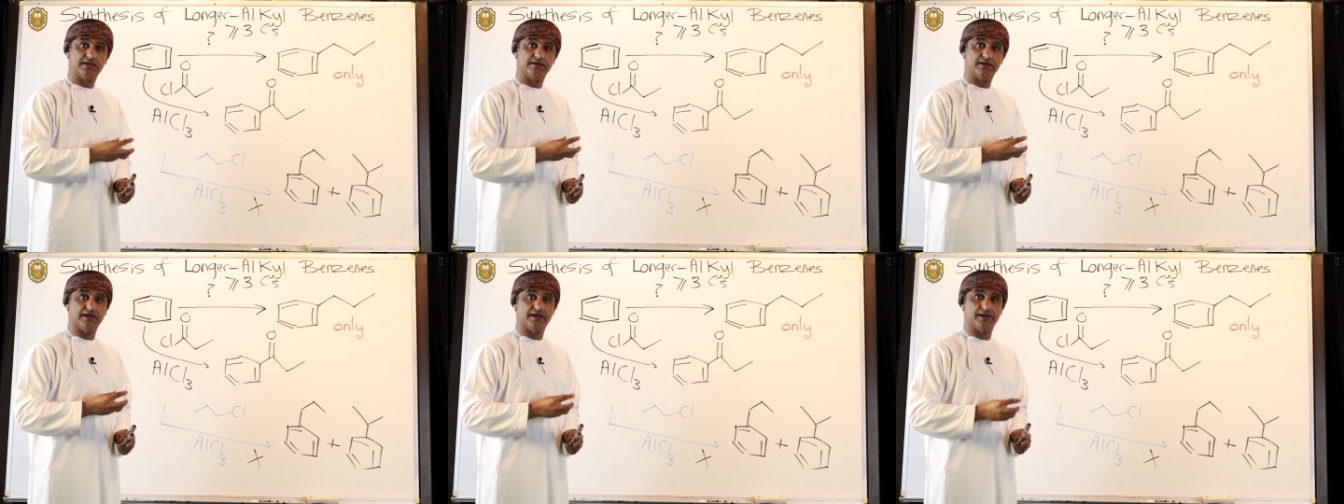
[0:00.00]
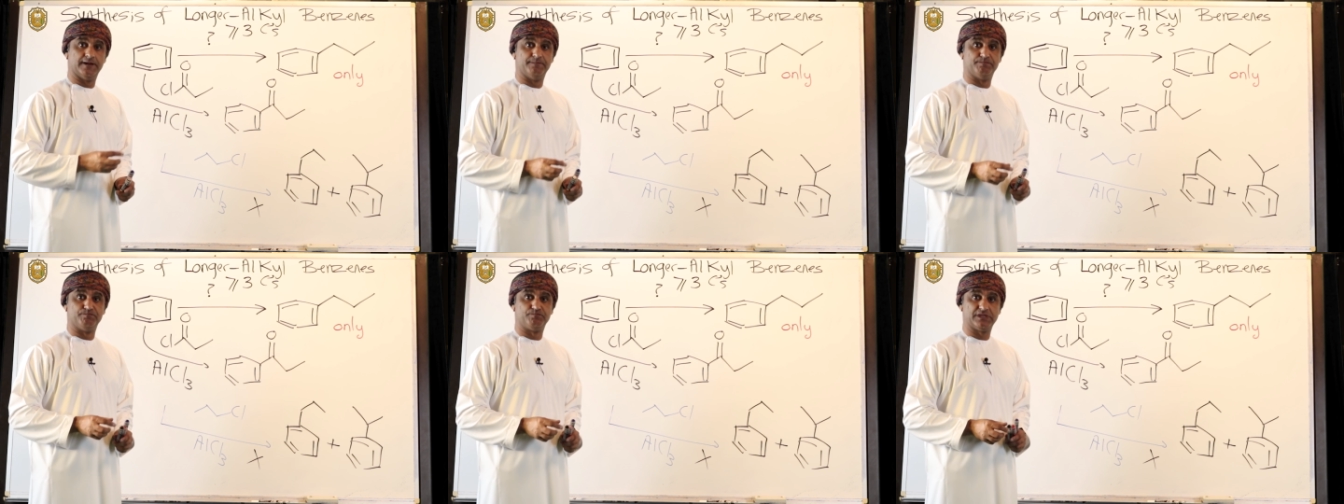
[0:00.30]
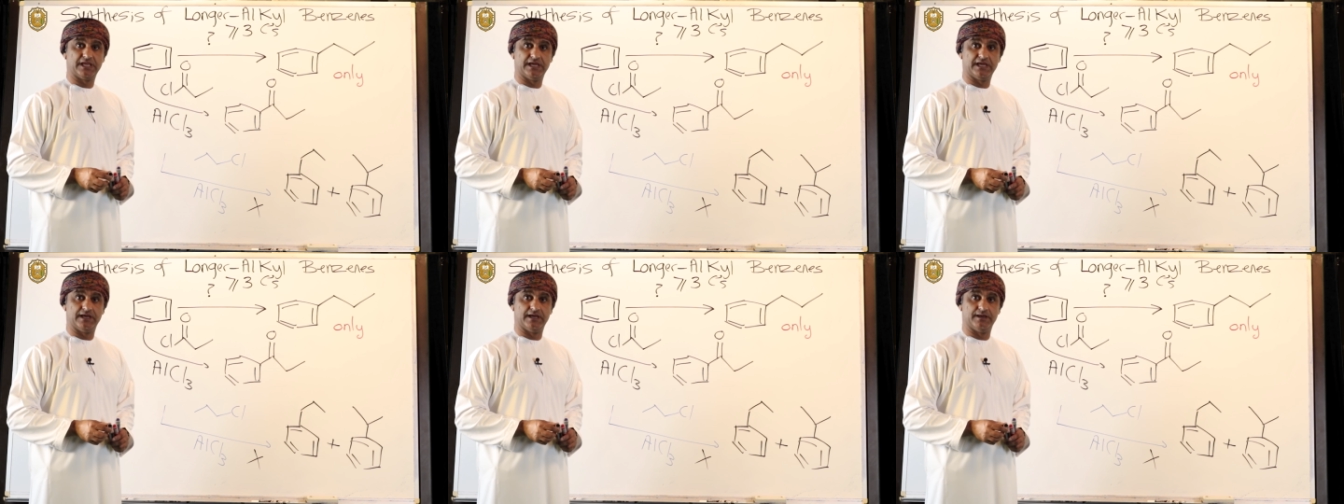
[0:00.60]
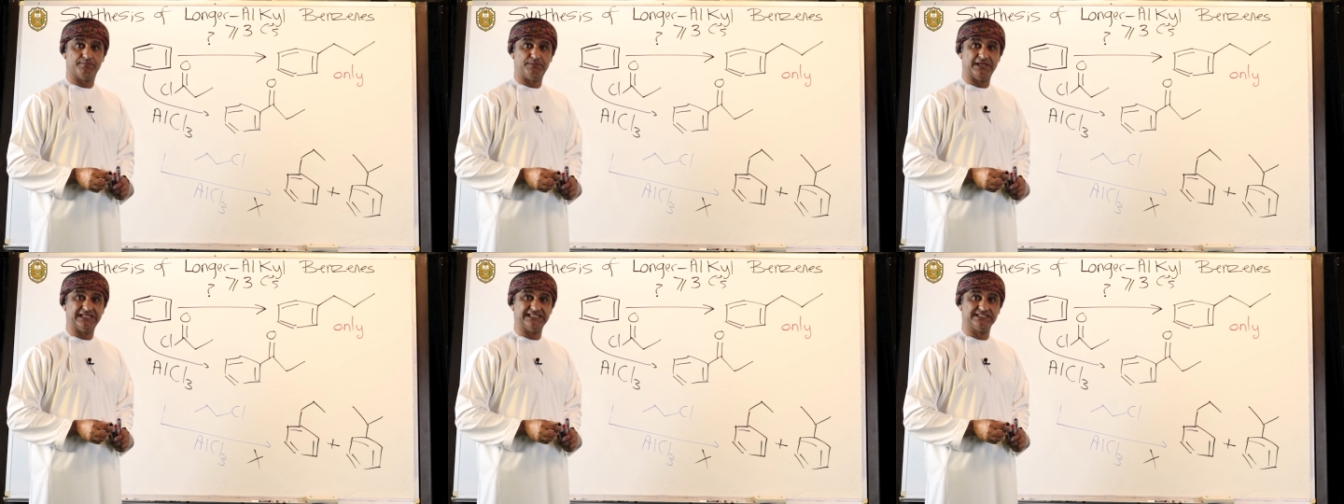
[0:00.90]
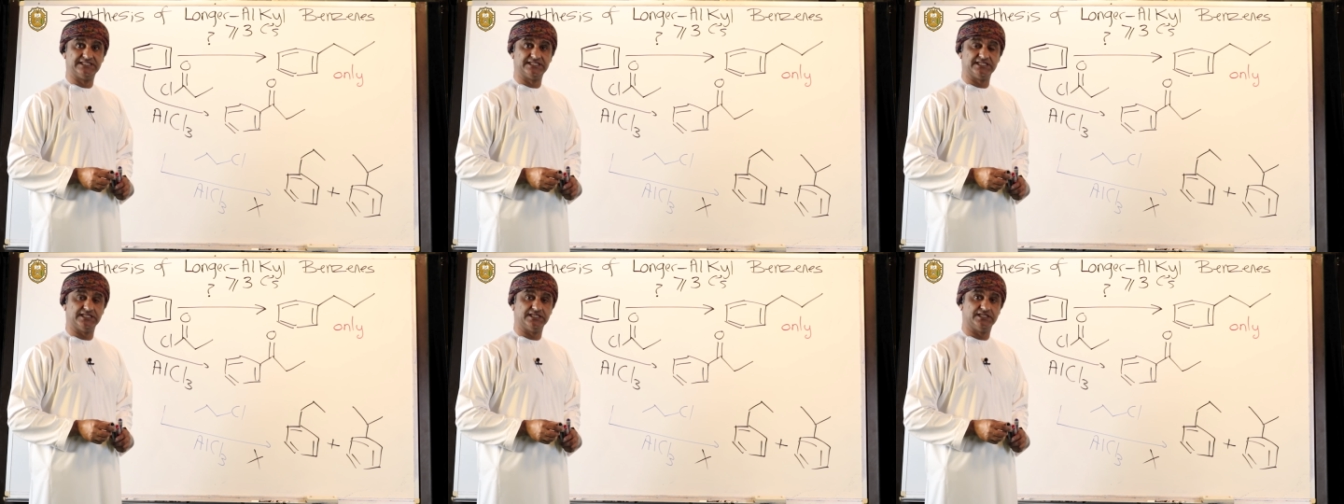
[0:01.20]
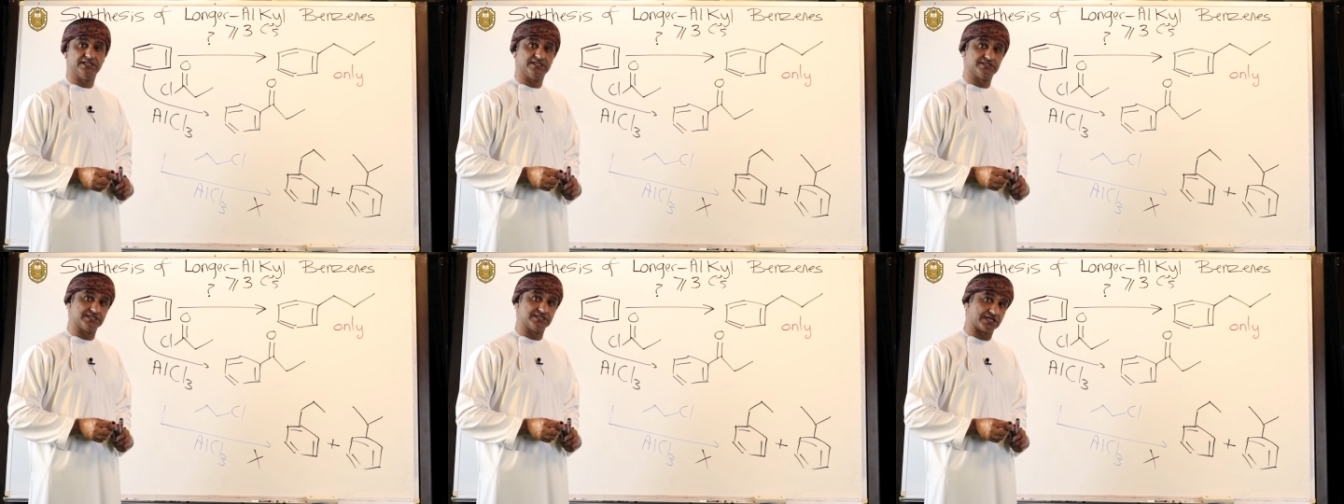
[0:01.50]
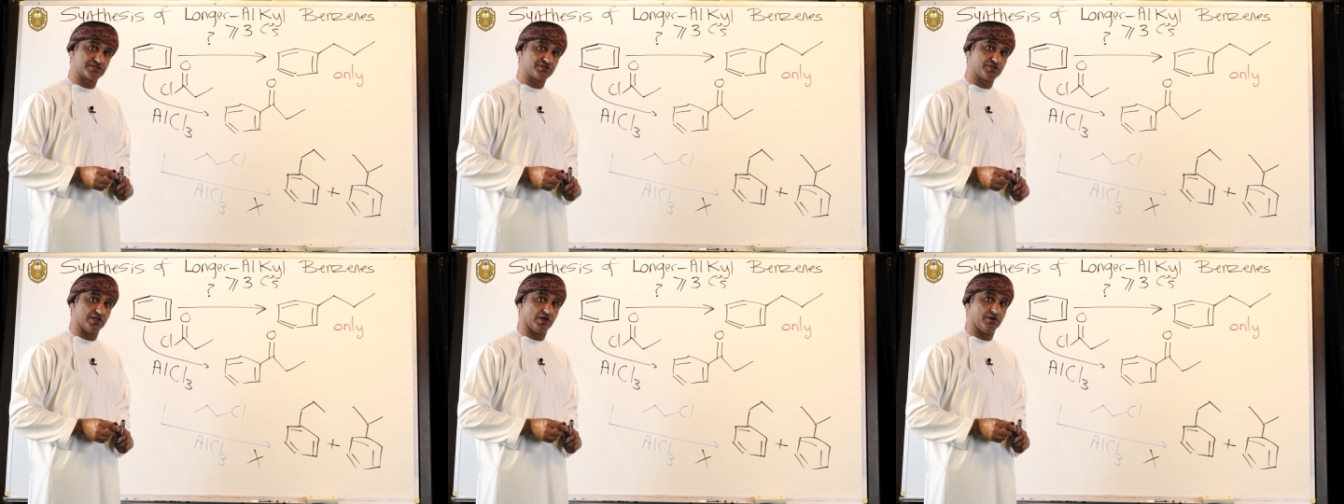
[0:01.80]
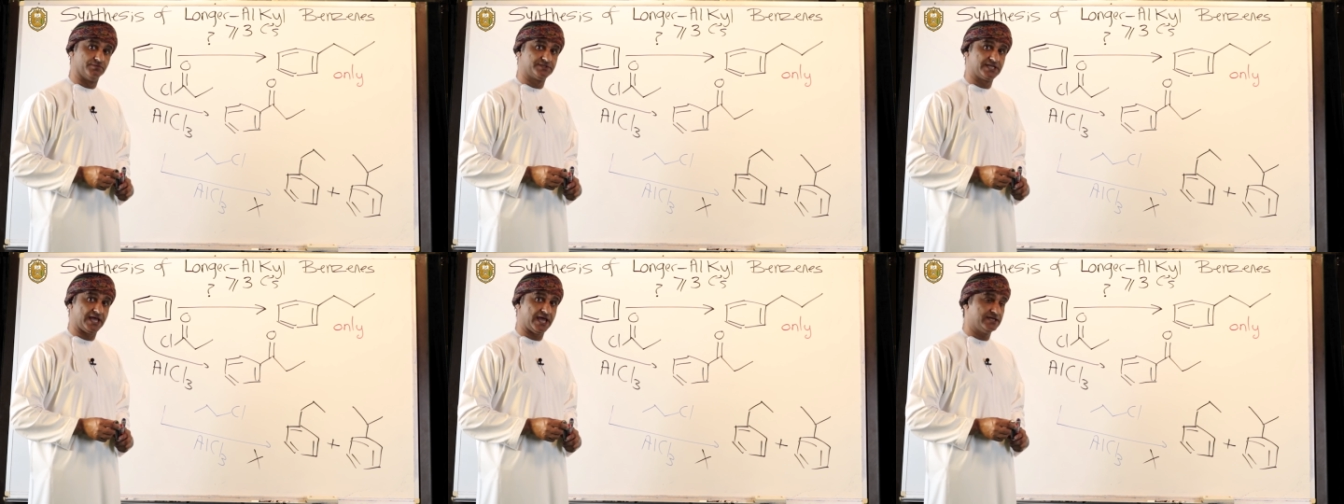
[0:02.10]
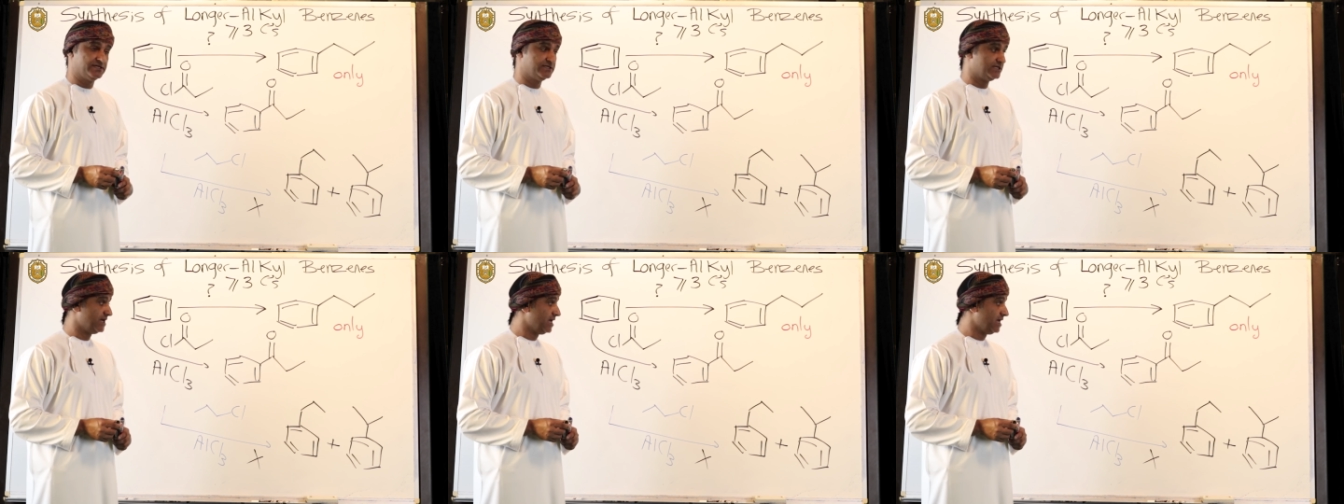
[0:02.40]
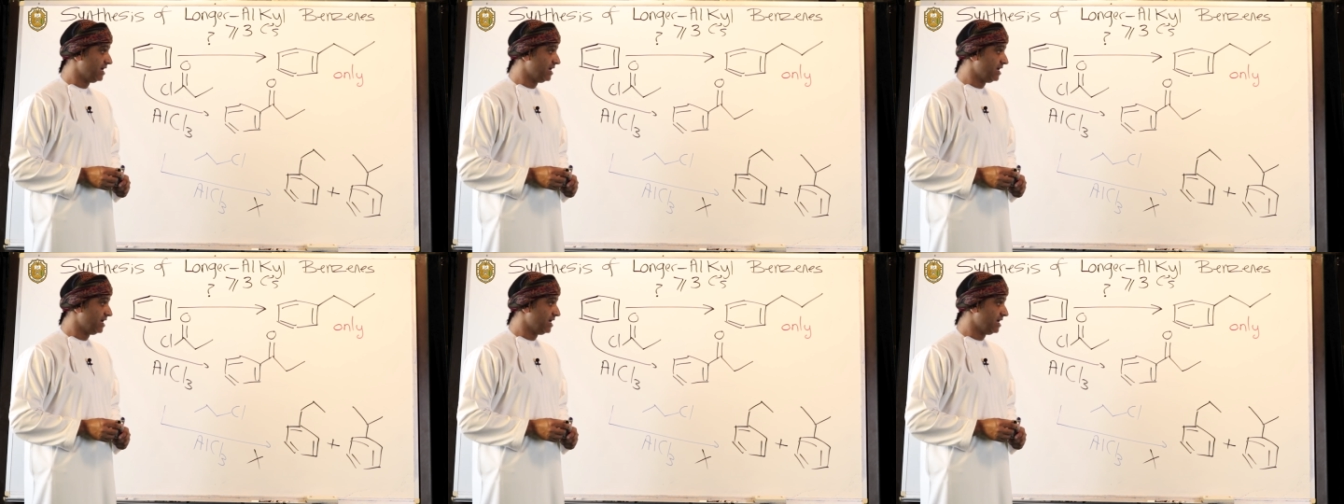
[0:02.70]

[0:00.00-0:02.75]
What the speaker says: benzene is actually obtained.